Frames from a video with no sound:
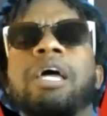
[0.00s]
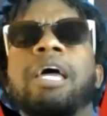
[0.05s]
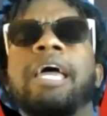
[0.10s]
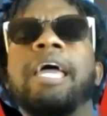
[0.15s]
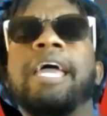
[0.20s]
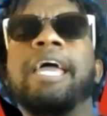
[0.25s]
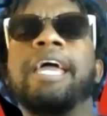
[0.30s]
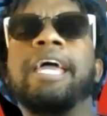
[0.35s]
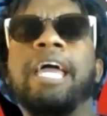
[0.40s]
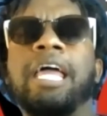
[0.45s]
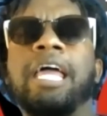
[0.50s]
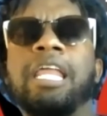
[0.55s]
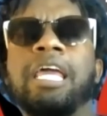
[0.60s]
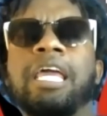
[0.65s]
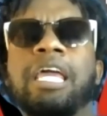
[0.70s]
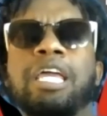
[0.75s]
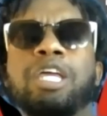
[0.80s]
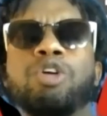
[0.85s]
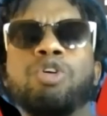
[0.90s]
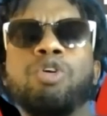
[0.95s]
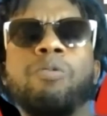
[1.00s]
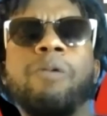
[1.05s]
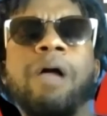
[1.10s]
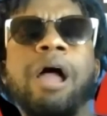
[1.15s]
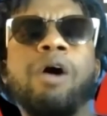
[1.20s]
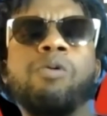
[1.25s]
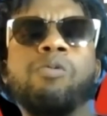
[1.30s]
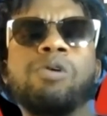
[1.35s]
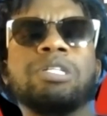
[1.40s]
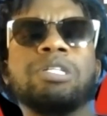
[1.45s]
and your
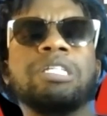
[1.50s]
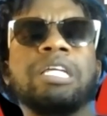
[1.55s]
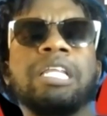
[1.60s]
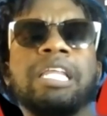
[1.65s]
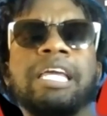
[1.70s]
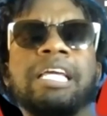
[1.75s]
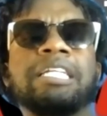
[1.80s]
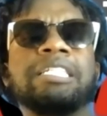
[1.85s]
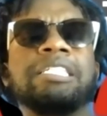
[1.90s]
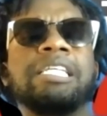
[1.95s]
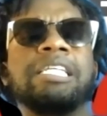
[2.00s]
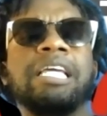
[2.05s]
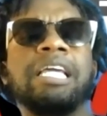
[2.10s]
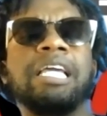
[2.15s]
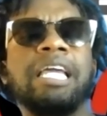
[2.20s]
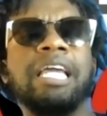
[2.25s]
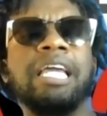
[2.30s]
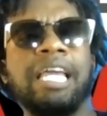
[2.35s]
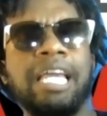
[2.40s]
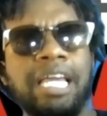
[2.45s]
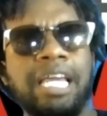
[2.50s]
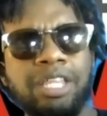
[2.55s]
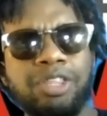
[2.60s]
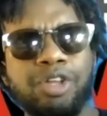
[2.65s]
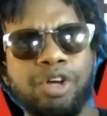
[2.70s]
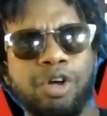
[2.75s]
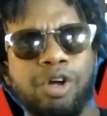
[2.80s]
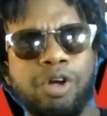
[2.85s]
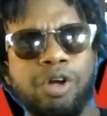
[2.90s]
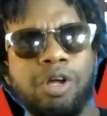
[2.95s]
route wasn't easy
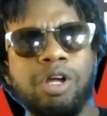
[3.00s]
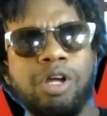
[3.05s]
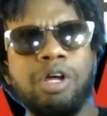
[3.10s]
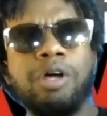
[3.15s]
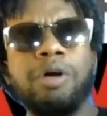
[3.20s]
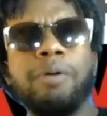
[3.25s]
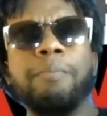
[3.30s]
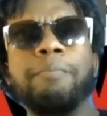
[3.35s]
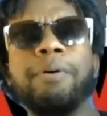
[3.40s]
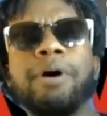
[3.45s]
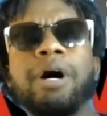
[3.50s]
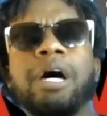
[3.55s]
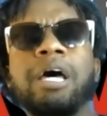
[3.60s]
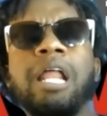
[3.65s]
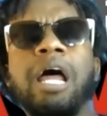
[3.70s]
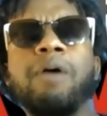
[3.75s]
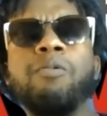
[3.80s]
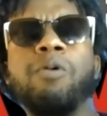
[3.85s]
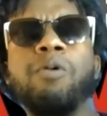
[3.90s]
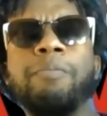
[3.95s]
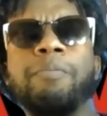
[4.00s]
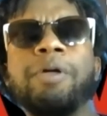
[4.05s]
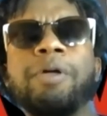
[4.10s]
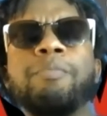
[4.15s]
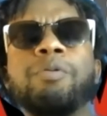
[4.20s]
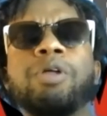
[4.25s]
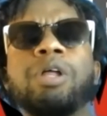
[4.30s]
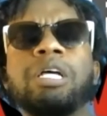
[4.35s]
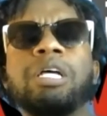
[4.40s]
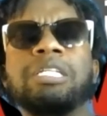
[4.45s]
either. But I want
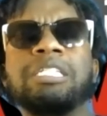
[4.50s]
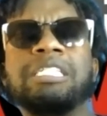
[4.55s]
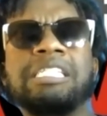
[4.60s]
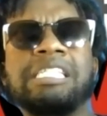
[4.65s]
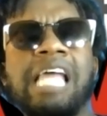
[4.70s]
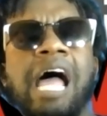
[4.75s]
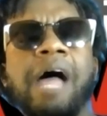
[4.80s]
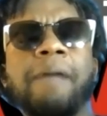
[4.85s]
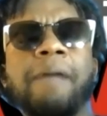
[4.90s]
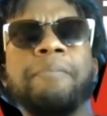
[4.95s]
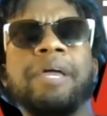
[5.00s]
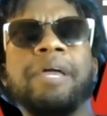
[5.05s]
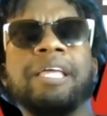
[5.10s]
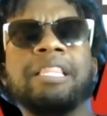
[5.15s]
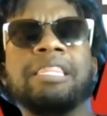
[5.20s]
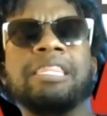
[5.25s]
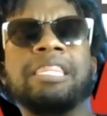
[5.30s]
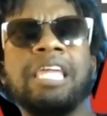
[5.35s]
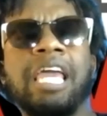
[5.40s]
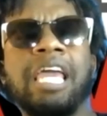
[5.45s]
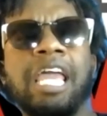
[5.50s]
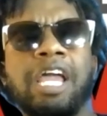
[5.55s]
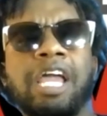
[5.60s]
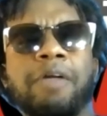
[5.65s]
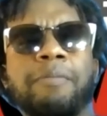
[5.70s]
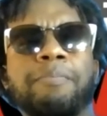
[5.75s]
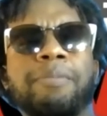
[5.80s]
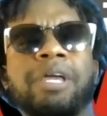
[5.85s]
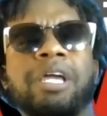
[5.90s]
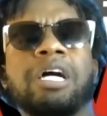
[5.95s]
people to stop and think,
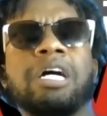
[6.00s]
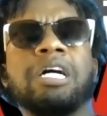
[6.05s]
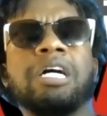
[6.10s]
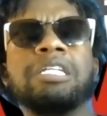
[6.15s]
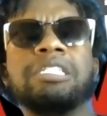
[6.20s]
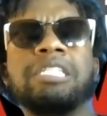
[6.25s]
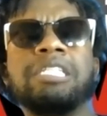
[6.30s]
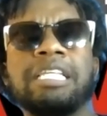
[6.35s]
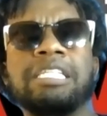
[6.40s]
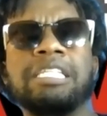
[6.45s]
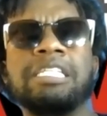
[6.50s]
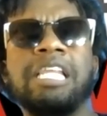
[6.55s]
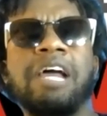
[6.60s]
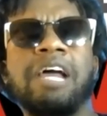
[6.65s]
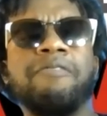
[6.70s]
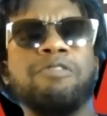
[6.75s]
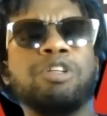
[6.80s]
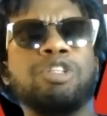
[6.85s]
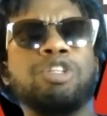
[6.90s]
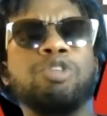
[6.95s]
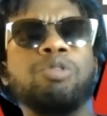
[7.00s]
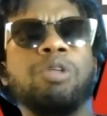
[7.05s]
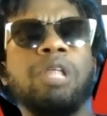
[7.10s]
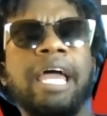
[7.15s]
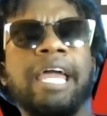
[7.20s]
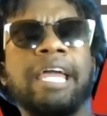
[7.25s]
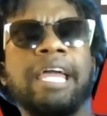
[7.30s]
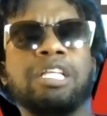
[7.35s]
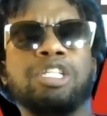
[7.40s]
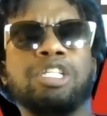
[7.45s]
because it's never too
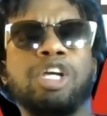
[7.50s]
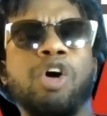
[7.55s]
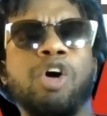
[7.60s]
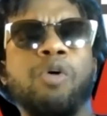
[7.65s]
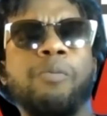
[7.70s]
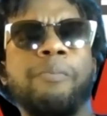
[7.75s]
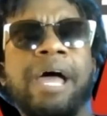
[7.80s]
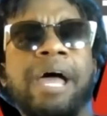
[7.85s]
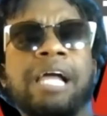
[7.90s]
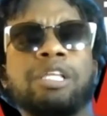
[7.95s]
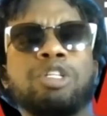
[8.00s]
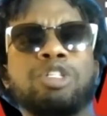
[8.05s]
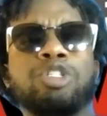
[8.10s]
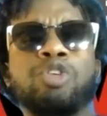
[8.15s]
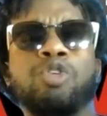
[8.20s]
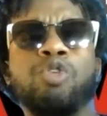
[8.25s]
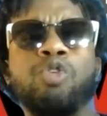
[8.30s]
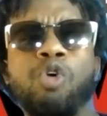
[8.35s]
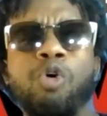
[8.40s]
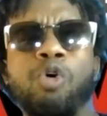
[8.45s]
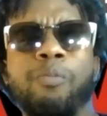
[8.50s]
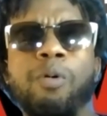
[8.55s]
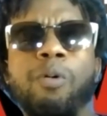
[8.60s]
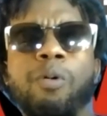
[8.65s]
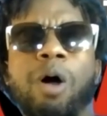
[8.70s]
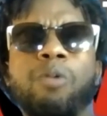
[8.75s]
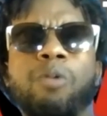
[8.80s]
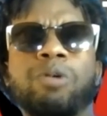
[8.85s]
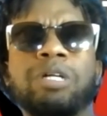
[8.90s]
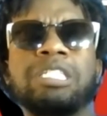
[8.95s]
late to go back to school. But
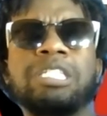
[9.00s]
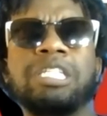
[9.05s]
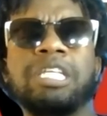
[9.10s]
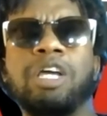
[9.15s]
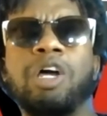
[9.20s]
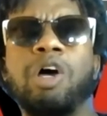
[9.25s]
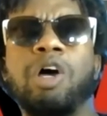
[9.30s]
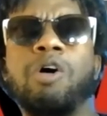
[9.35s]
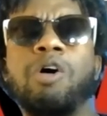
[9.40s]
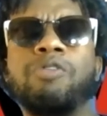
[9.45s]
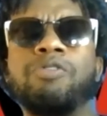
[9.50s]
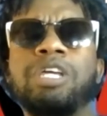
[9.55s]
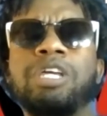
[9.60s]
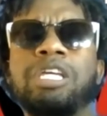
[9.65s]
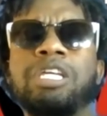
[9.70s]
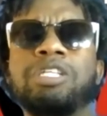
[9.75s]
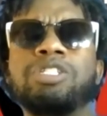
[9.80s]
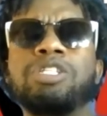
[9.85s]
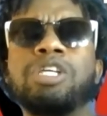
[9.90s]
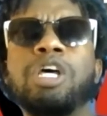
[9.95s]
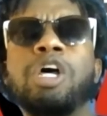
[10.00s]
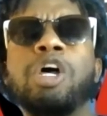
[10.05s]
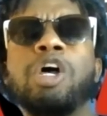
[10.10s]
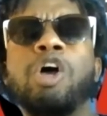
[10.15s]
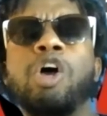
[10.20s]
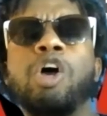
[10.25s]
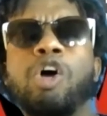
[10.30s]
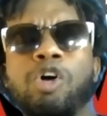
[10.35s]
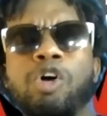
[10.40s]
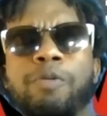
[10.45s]
while we see all these
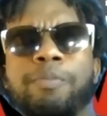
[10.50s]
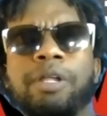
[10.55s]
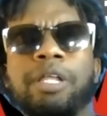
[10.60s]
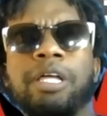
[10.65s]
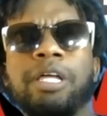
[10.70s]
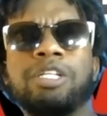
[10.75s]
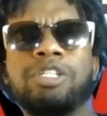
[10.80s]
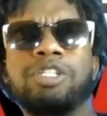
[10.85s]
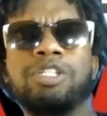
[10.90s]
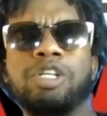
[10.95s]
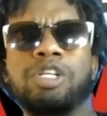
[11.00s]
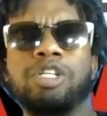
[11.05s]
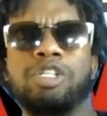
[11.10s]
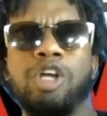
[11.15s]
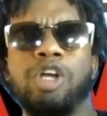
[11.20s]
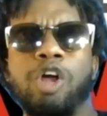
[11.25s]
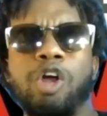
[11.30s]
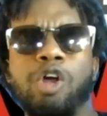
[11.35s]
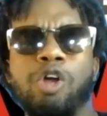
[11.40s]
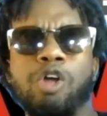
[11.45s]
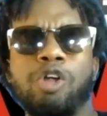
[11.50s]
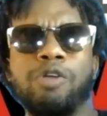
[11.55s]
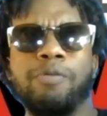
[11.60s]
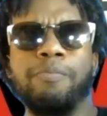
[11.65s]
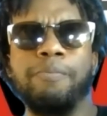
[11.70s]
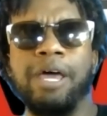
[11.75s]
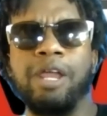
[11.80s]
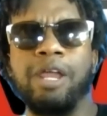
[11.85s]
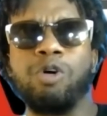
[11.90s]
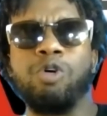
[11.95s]
herbalists turned
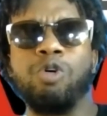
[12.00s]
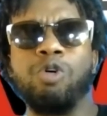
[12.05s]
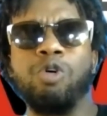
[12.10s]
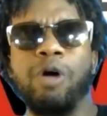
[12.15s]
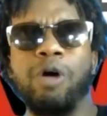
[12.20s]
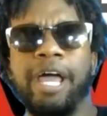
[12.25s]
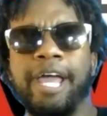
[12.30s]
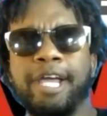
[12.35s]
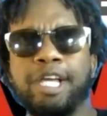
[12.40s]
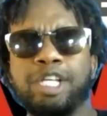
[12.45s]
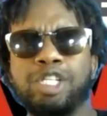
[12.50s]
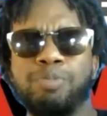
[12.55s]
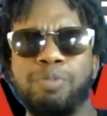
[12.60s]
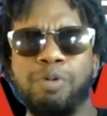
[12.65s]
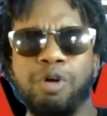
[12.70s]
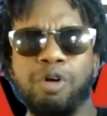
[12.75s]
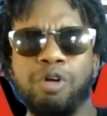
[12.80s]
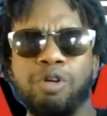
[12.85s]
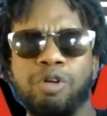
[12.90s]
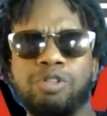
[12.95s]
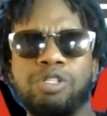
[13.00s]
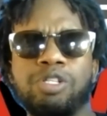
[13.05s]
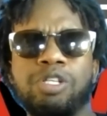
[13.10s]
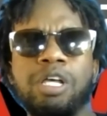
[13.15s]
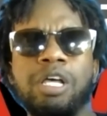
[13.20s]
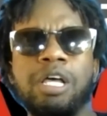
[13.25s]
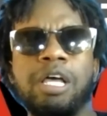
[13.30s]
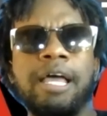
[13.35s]
medical experts,